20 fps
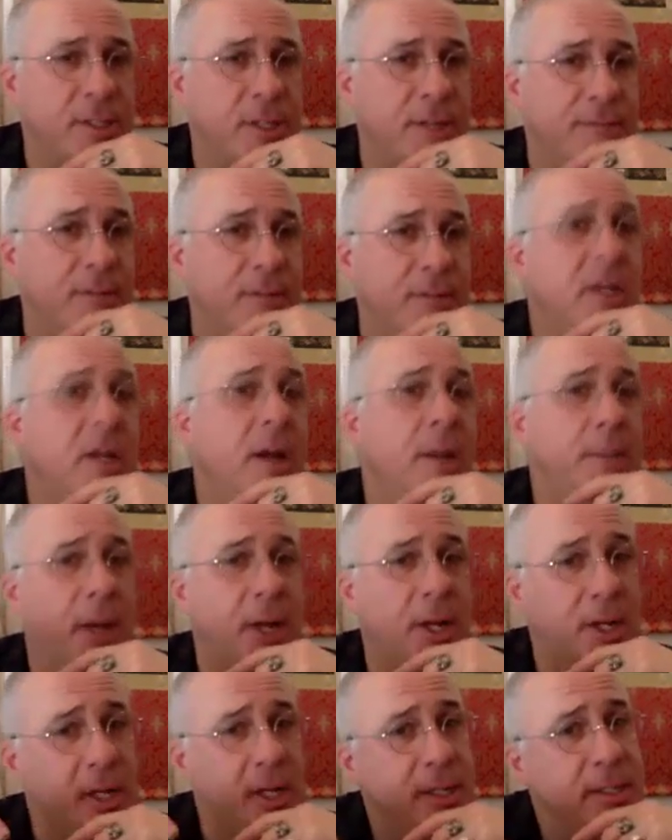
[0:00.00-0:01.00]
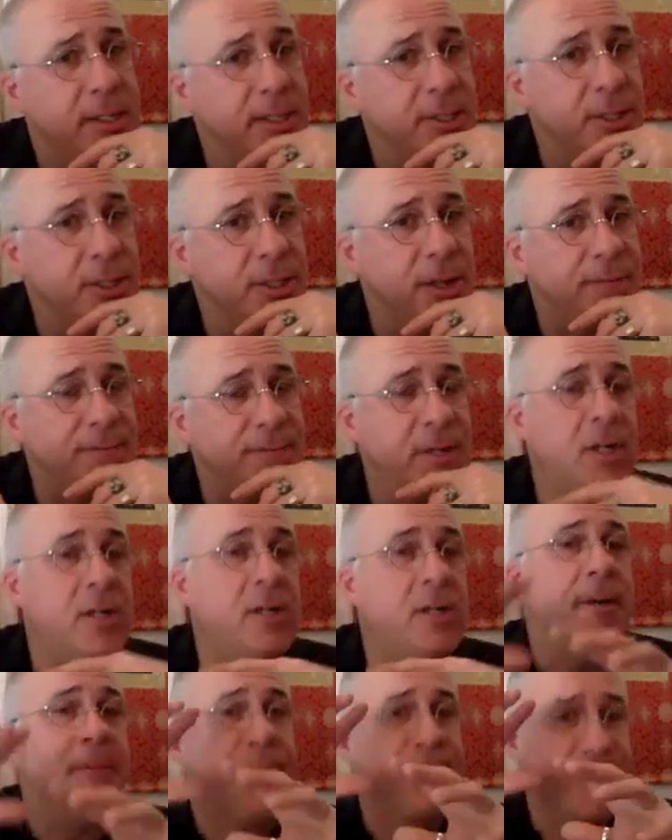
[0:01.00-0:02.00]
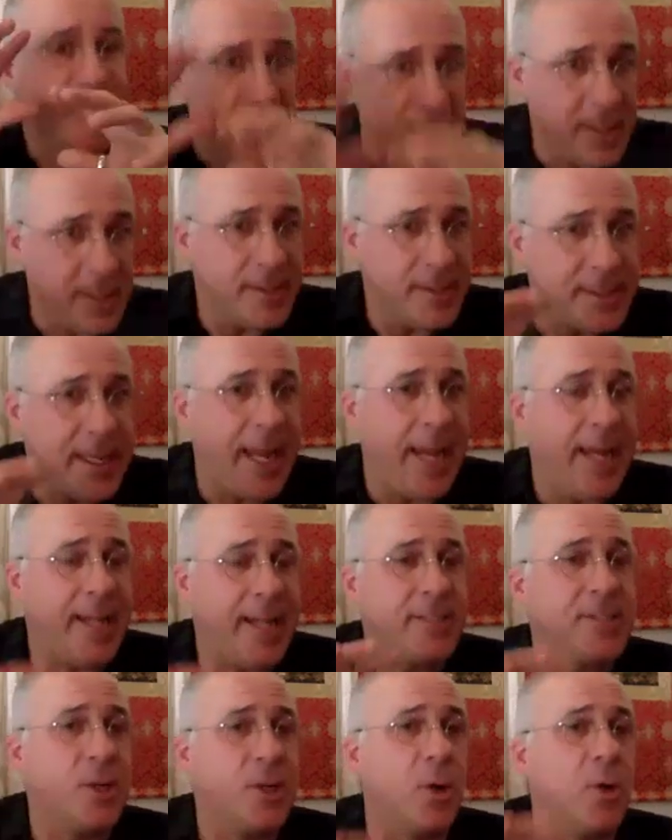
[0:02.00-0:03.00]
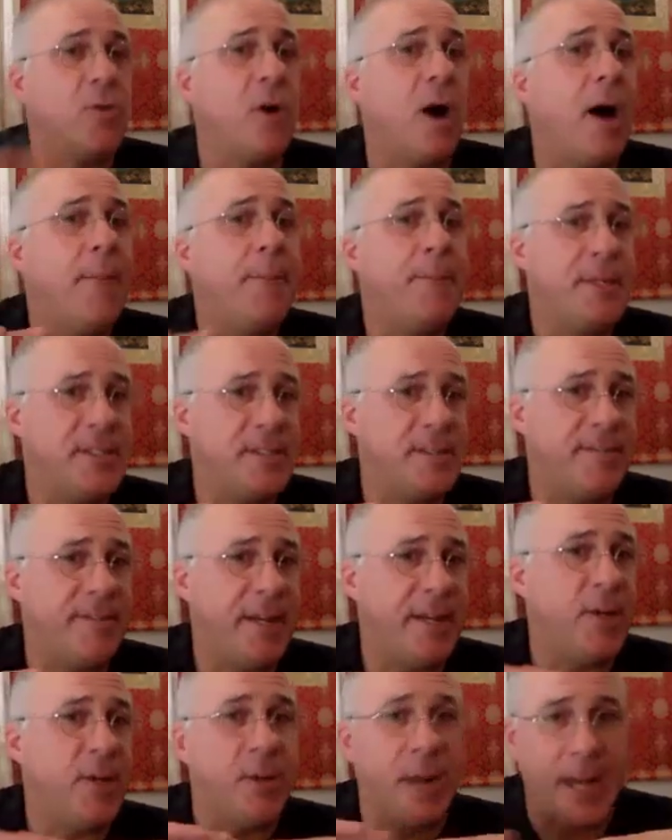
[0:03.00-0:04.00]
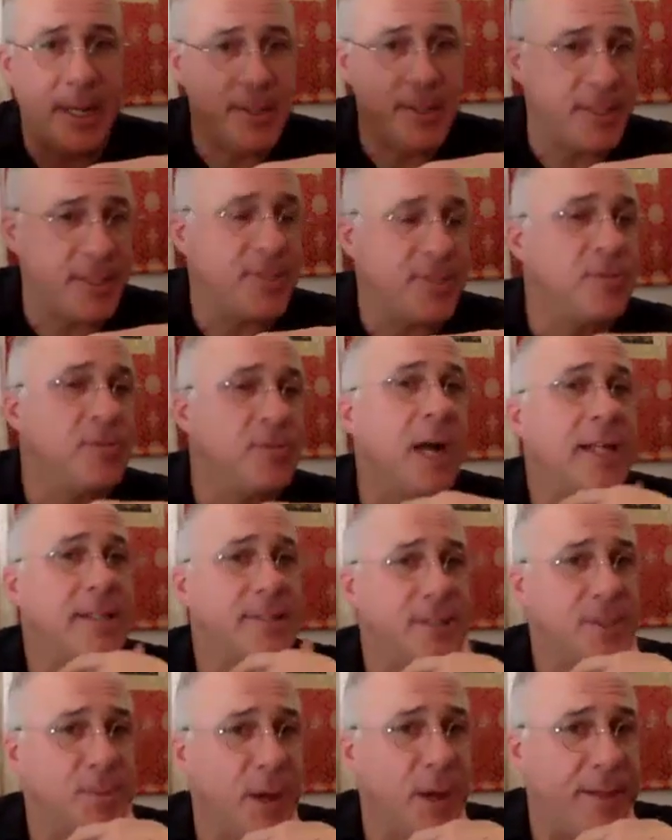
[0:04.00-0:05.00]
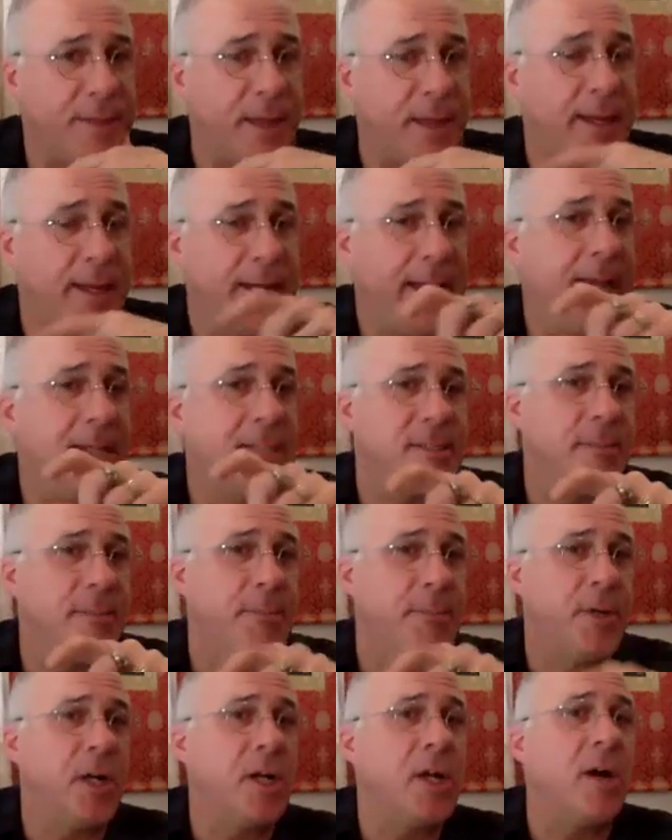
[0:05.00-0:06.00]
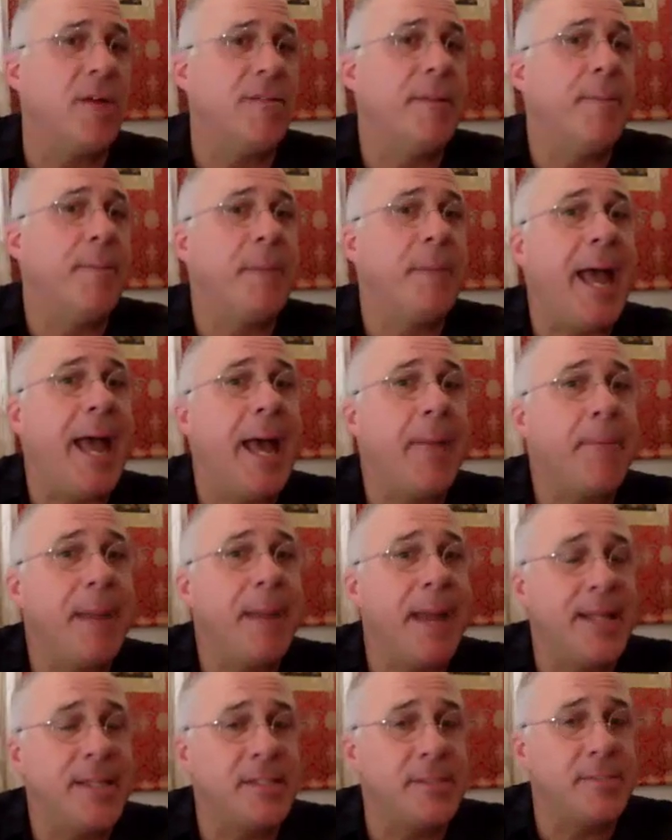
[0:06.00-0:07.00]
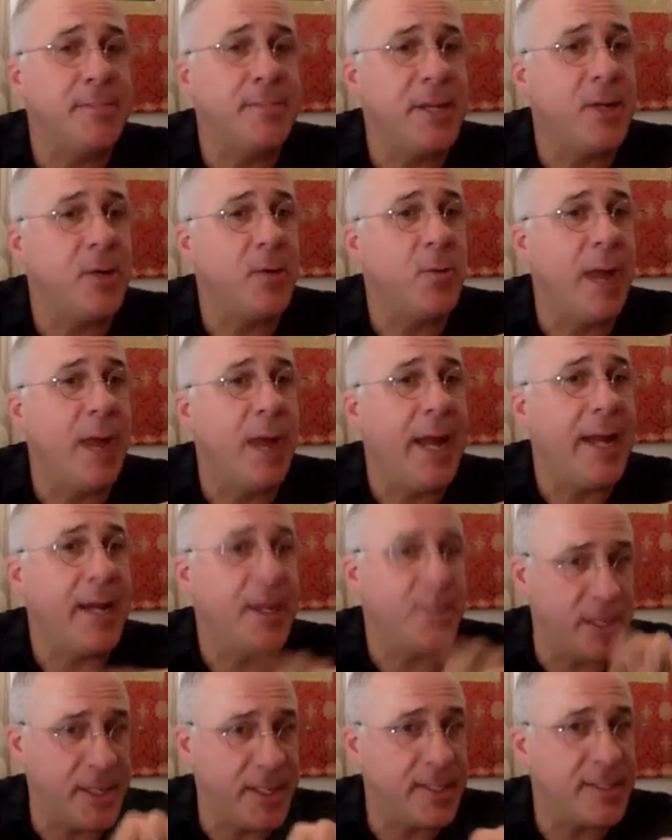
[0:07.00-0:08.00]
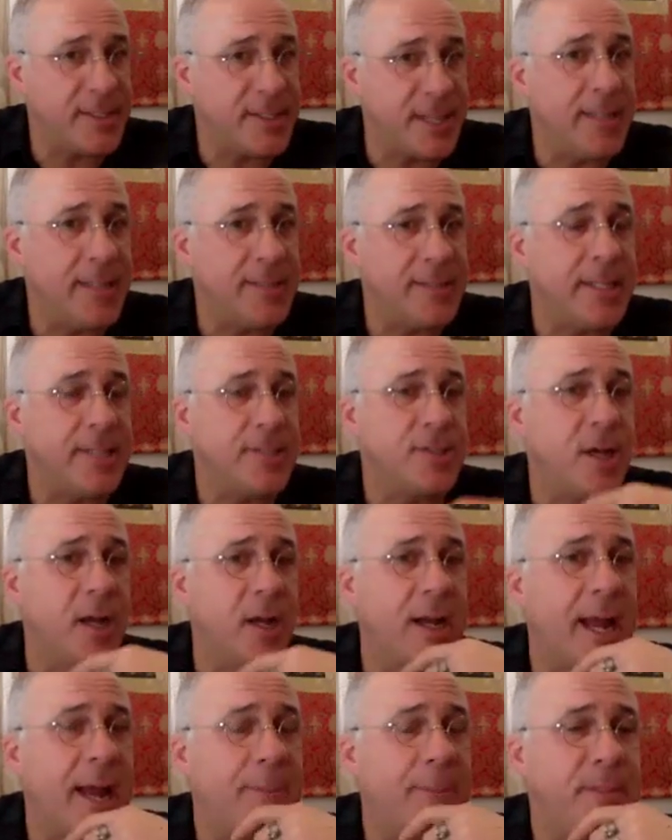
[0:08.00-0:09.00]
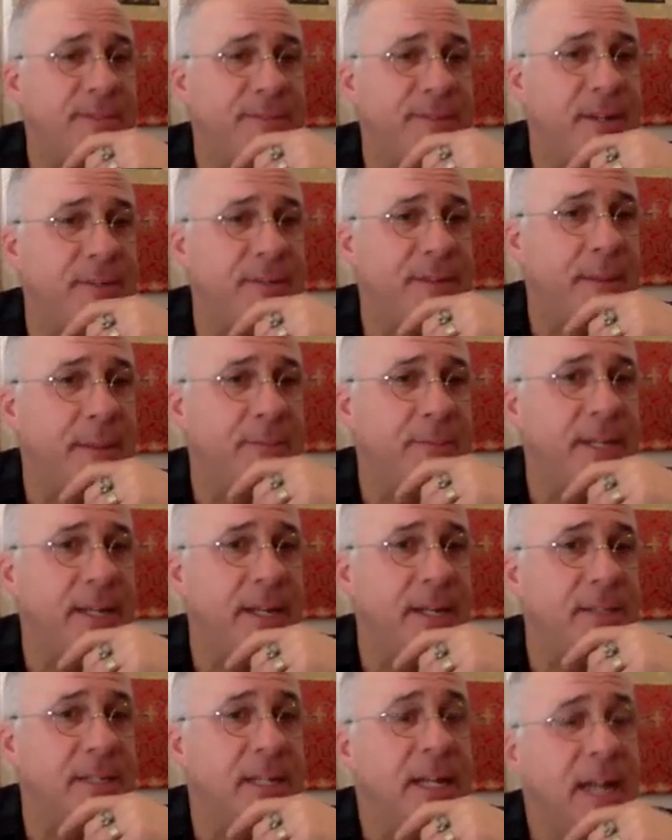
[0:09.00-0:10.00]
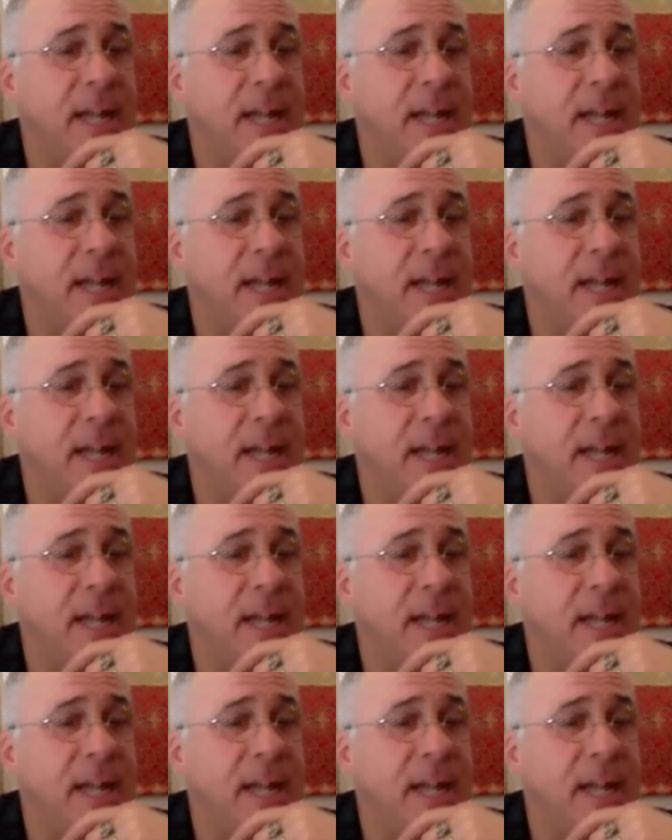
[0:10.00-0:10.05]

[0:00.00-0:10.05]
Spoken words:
Chögyam. But Gundan Chögyam takes Gorampa's view and just runs with it. He has a book called The Madman's Middle Way, criticizing Tsongkhapa's view of emptiness.